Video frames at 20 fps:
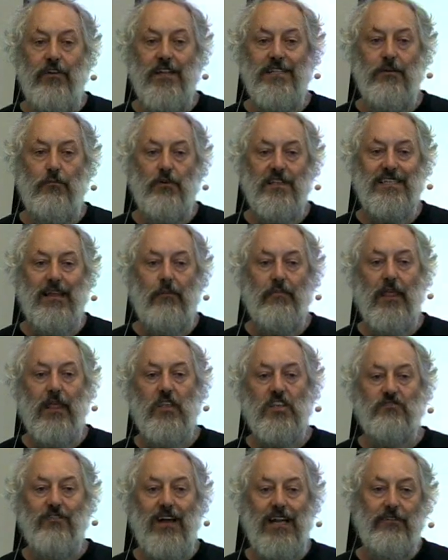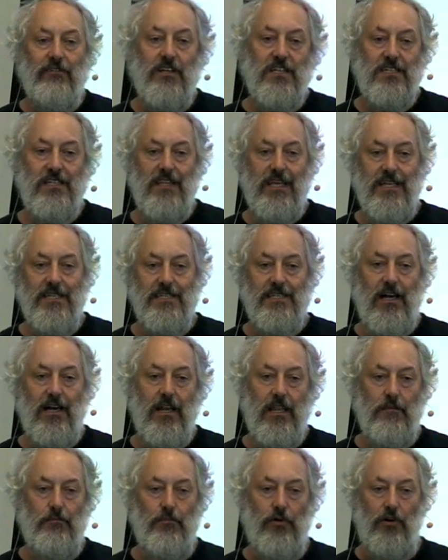printed with something that's relevant to the
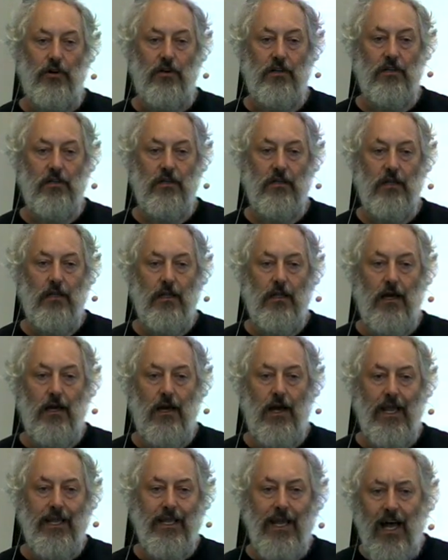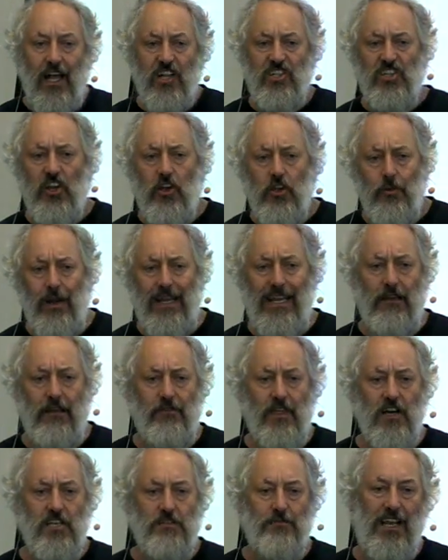inside of the book. Uh, I can't show you any
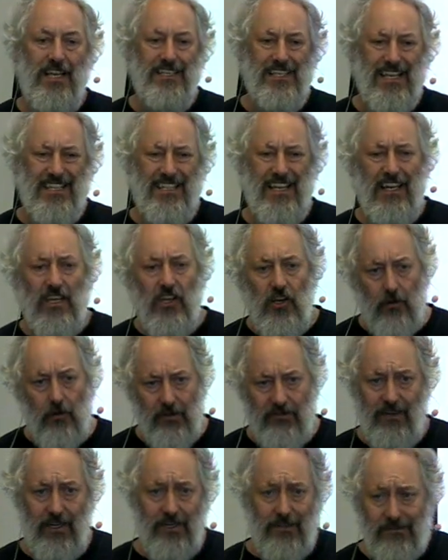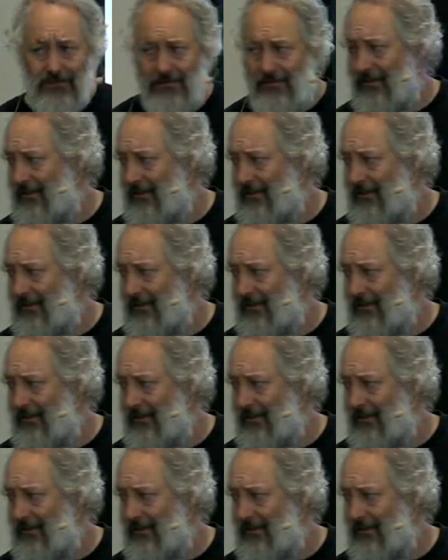of those because they're still in copyright.